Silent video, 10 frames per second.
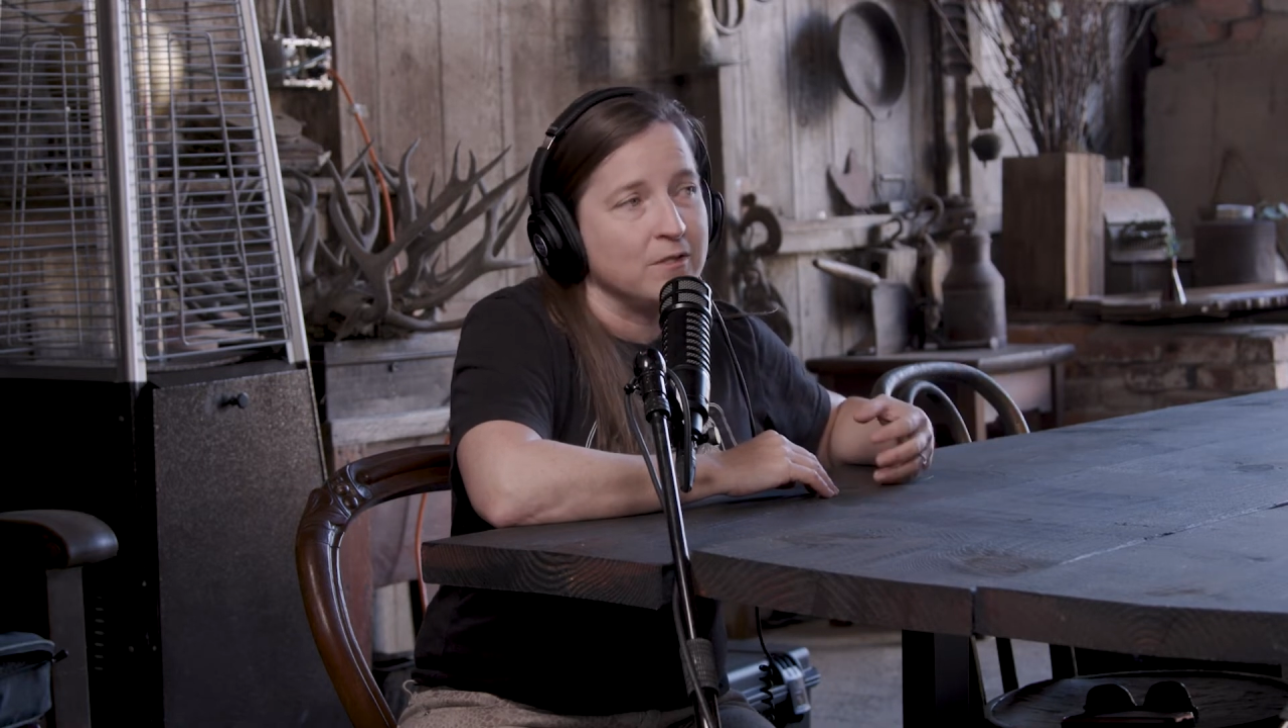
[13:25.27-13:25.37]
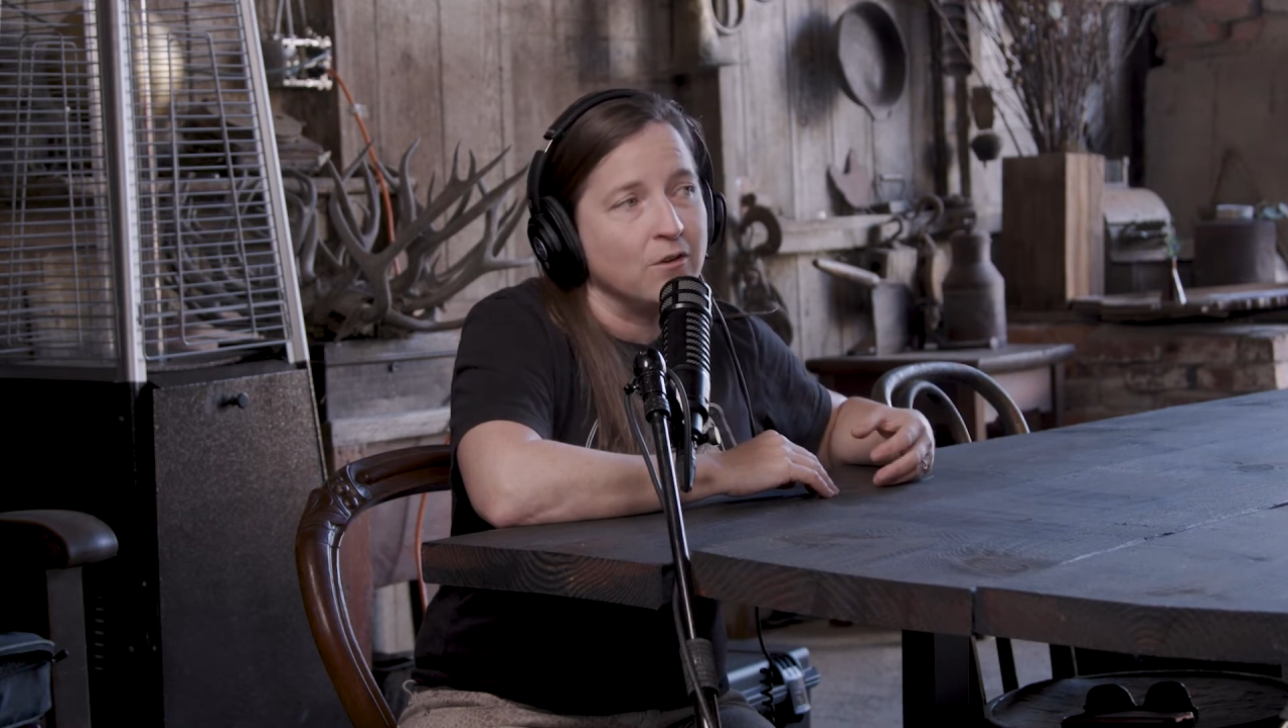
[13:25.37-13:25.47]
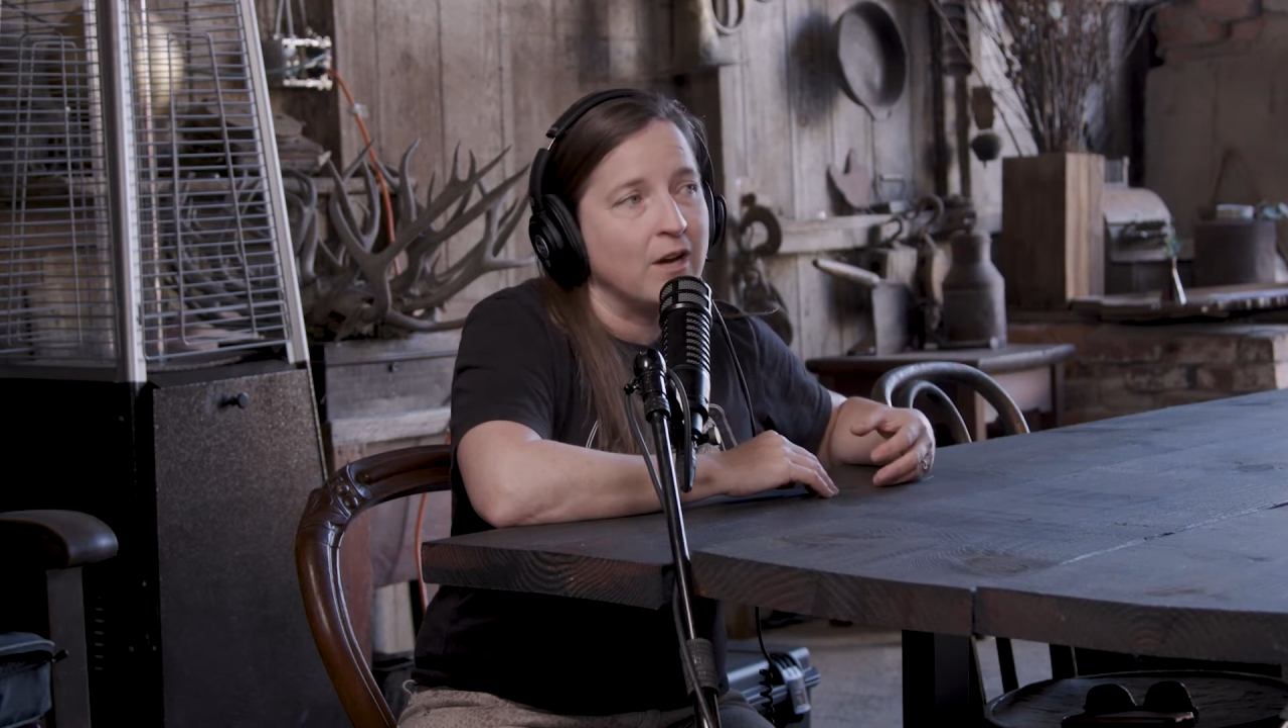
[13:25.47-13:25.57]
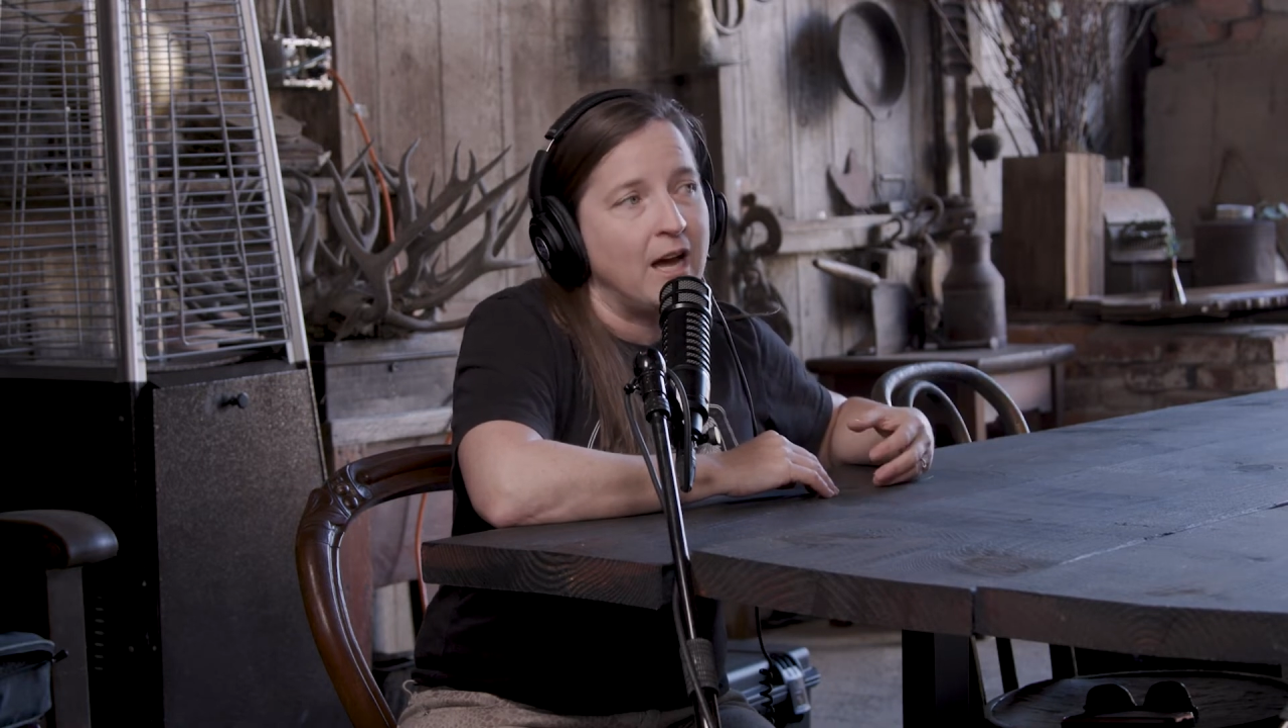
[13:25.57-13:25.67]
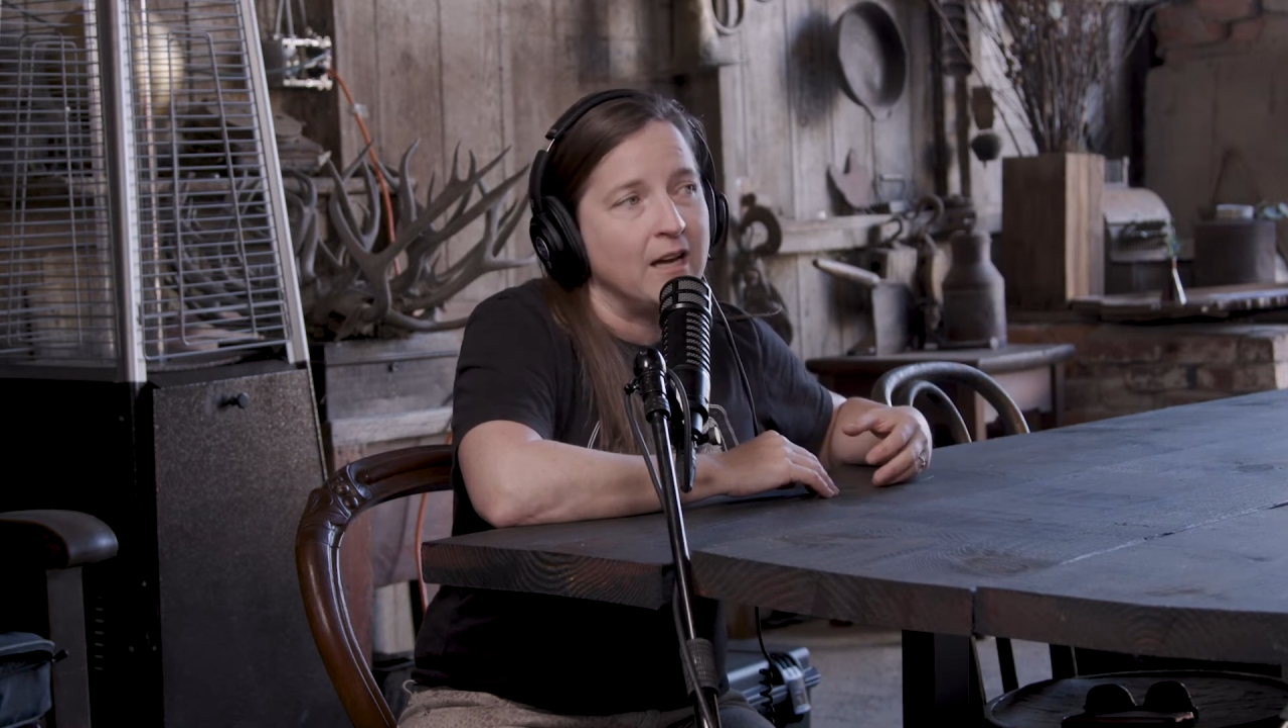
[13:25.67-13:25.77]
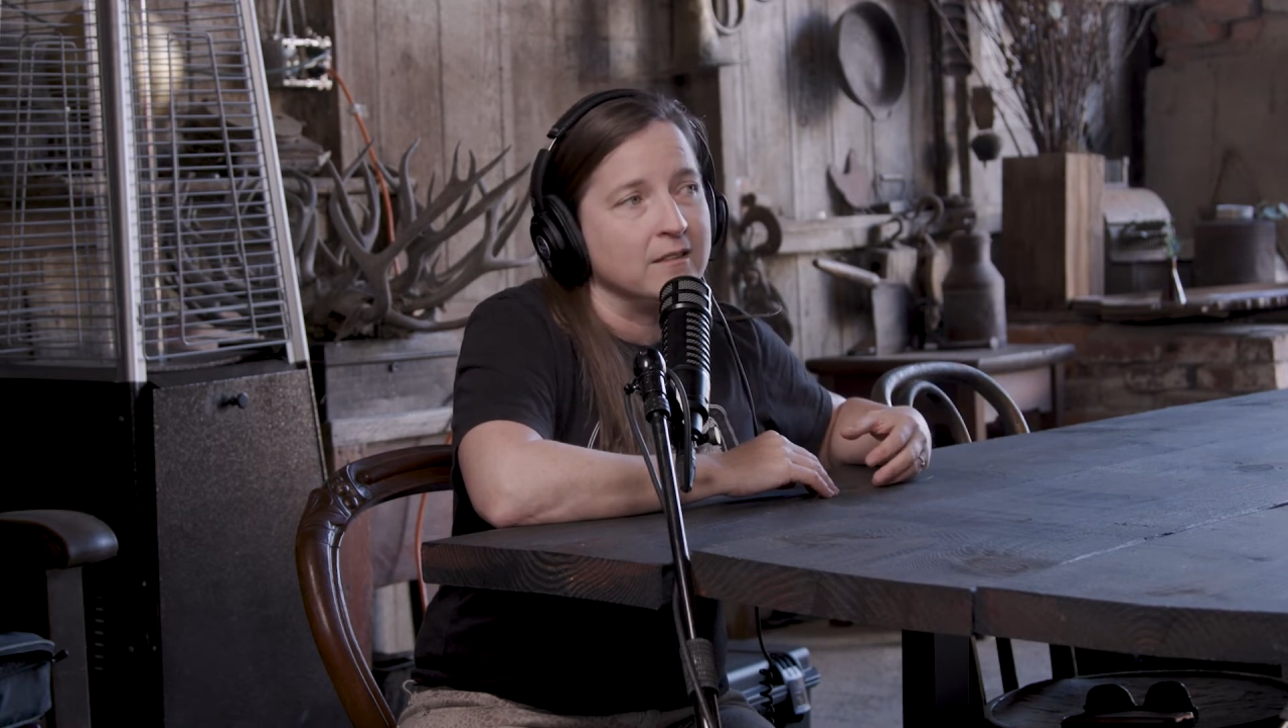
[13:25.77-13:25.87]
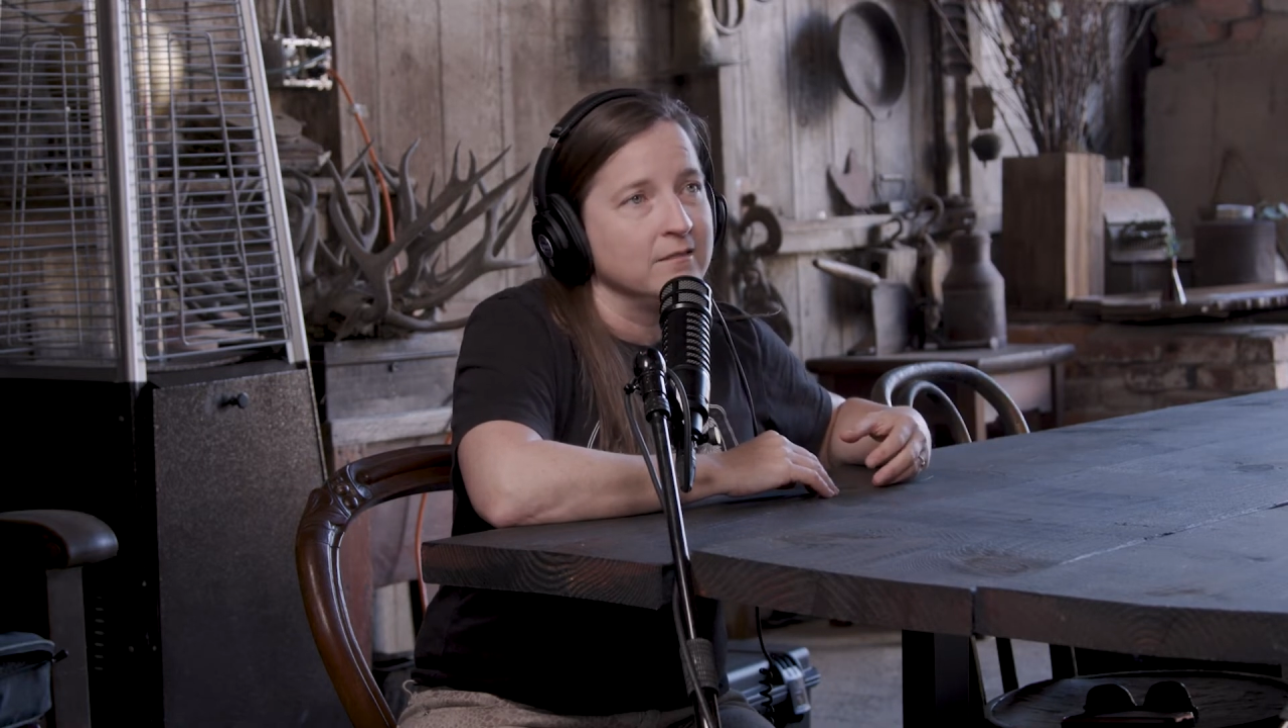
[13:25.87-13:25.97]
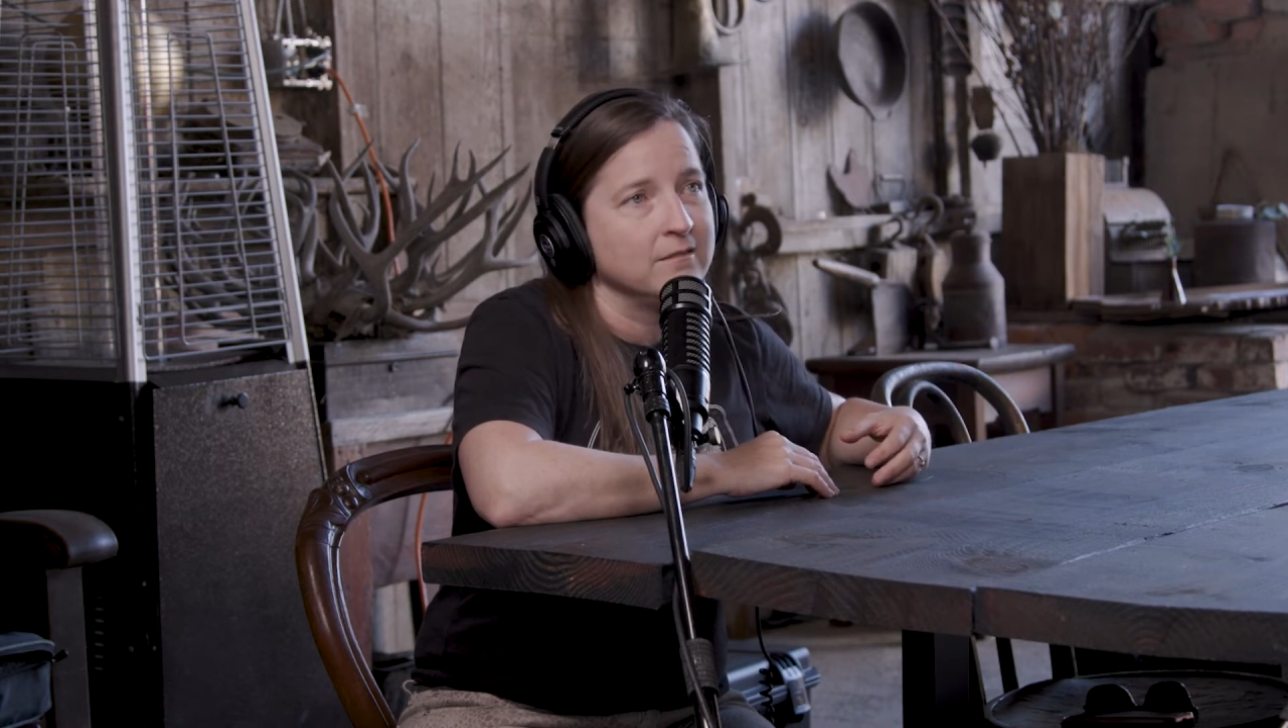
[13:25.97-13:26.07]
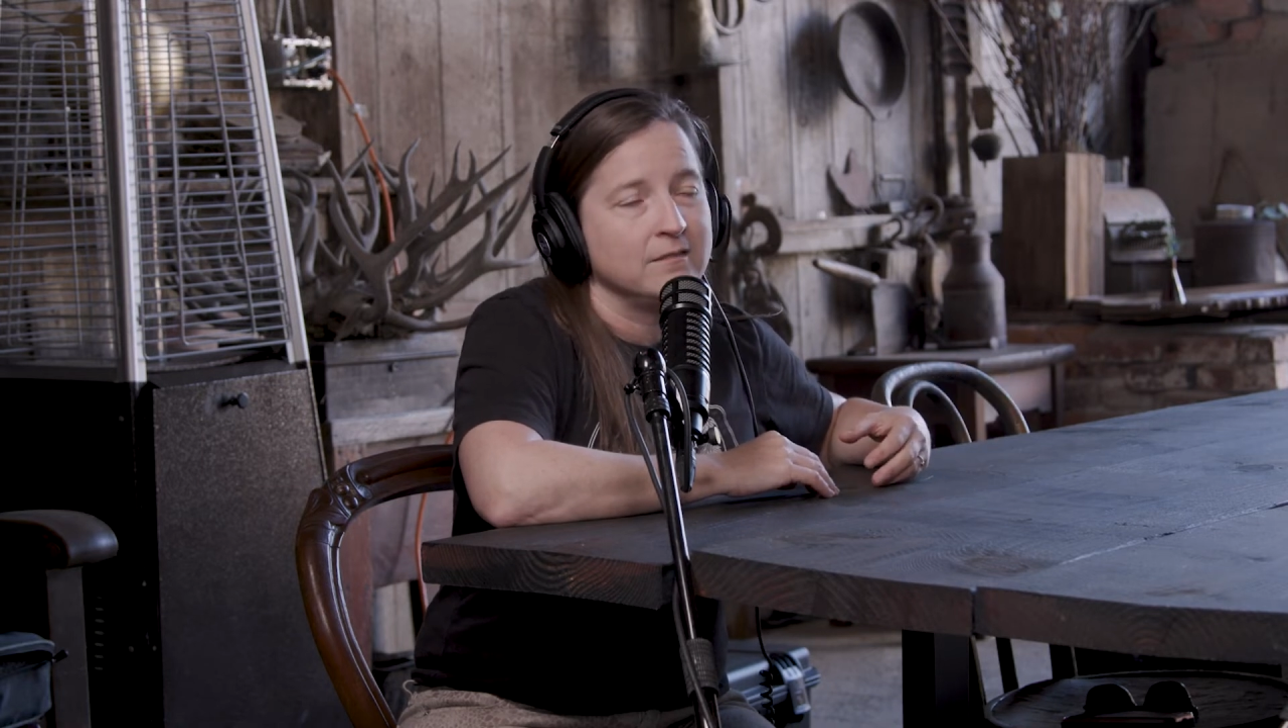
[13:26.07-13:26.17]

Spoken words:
still got